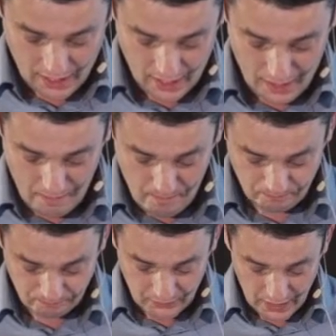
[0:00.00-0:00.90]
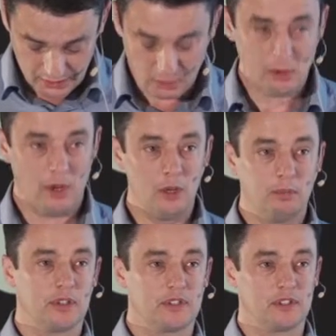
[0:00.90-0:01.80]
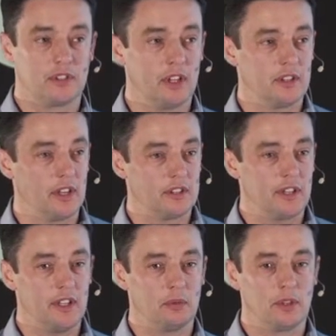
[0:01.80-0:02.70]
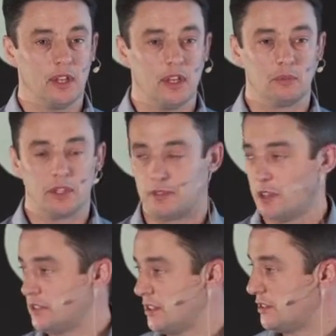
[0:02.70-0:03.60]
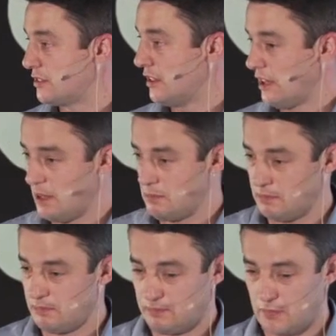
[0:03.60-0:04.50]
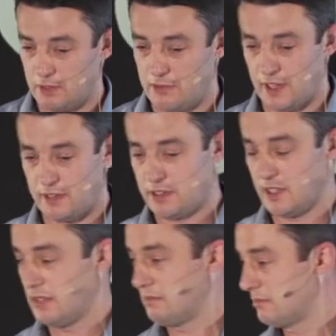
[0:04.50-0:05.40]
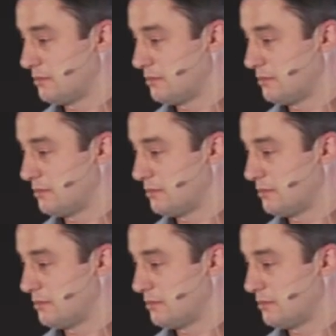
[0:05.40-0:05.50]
so we were hopeless at dealing with it. And we invited, in fact, I think they